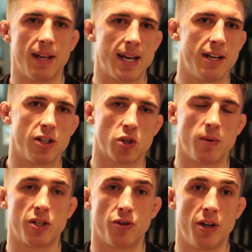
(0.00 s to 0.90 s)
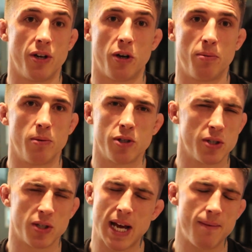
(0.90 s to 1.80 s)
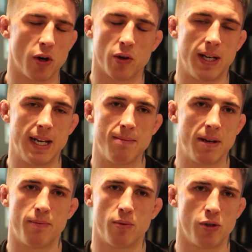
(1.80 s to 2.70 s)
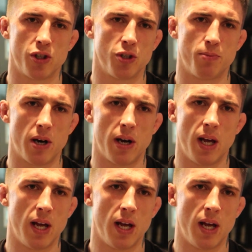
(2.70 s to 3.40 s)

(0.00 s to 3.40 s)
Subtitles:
They kind of just switch around all our promotions. I'm not going to name any promotions, but